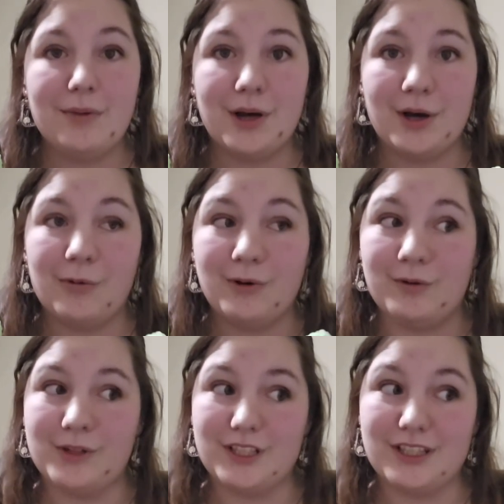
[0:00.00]
but we
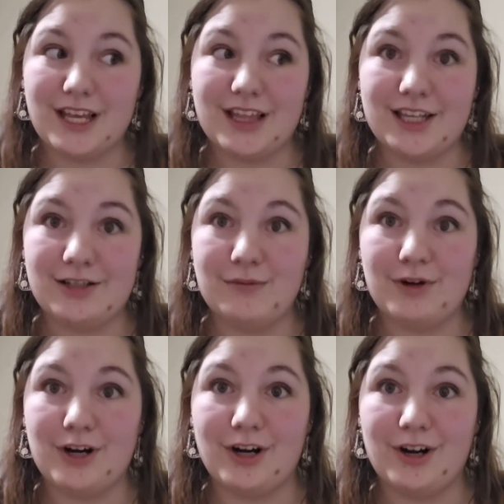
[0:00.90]
will decide that
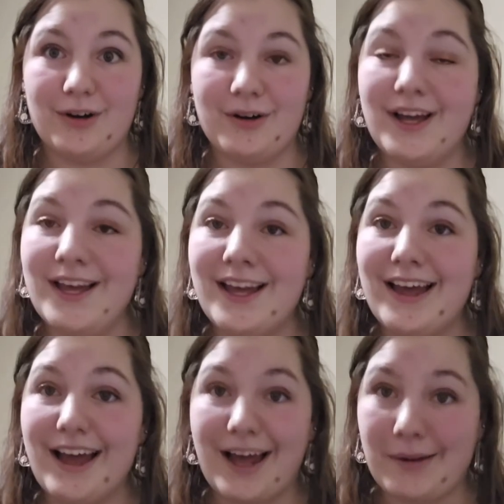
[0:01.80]
tomorrow.
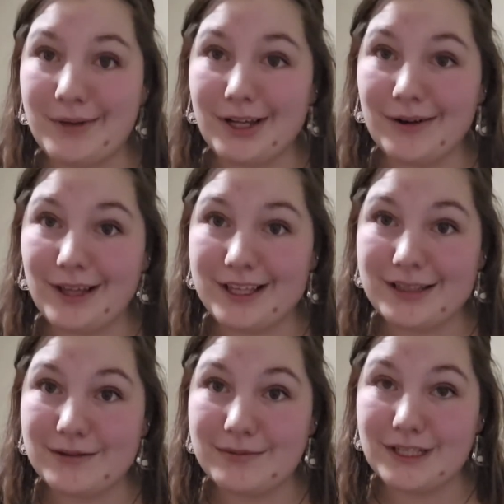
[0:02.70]
I'm gonna go get
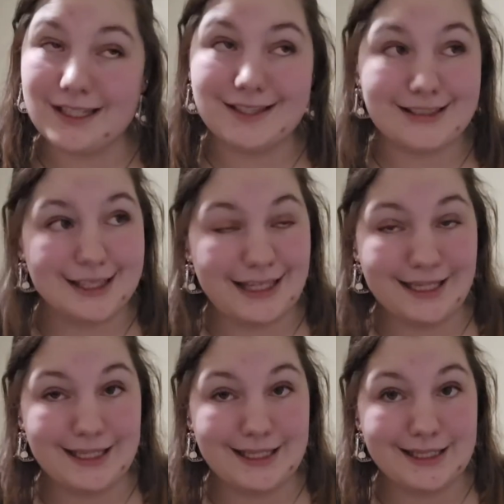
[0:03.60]
some
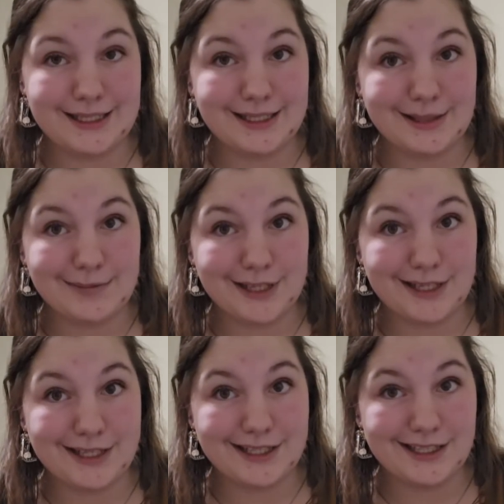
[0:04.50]
Z's, some
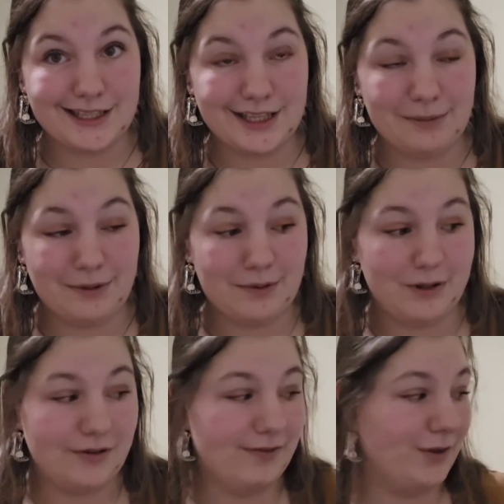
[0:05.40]
sleepy
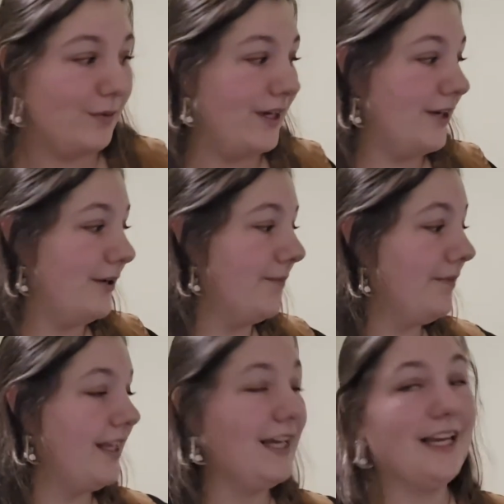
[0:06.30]
poo, if you will,
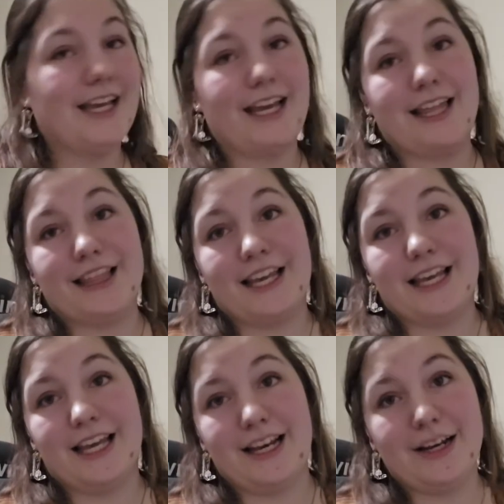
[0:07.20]
and
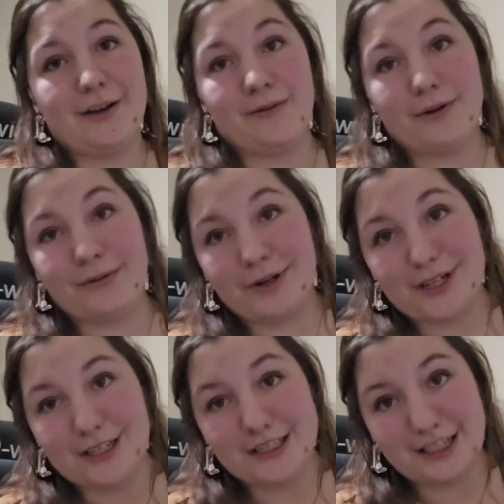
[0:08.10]
then we
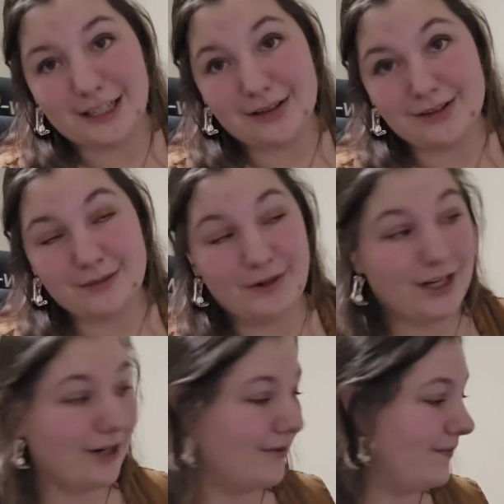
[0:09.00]
will continue
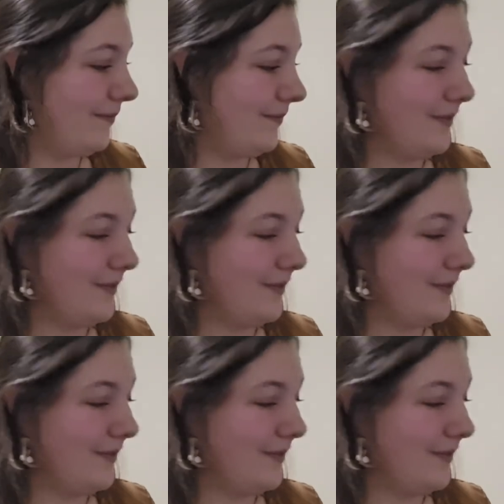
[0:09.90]
tomorrow.